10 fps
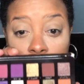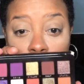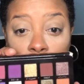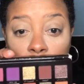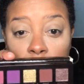
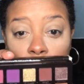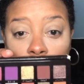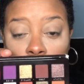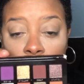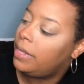
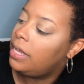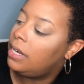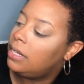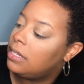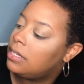neutral. It
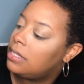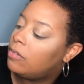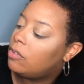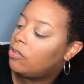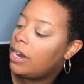is
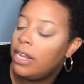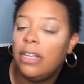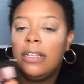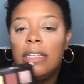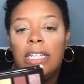Credit
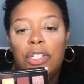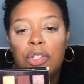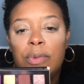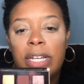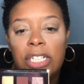
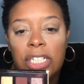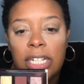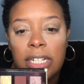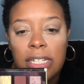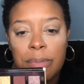
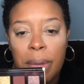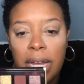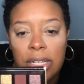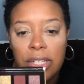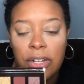Lituation
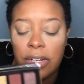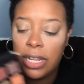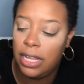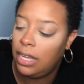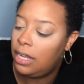sponsored
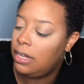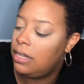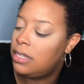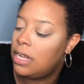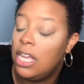and
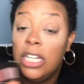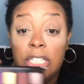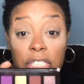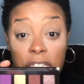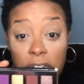
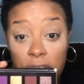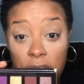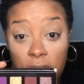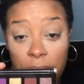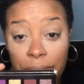
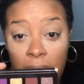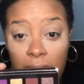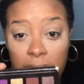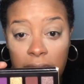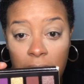ginger.
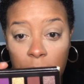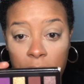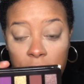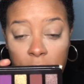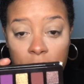I think I want
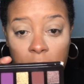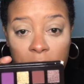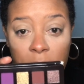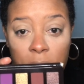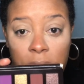to do
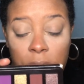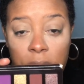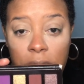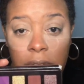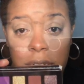something with
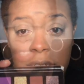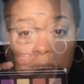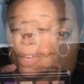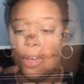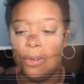those colors.
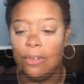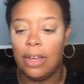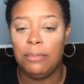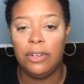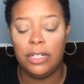So
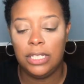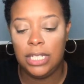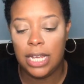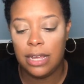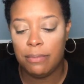I'm going to
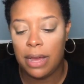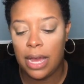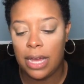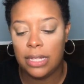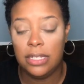take
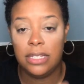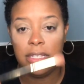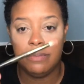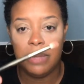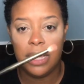my
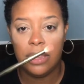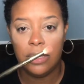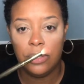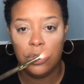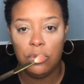Smith
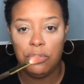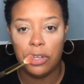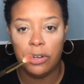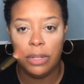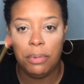230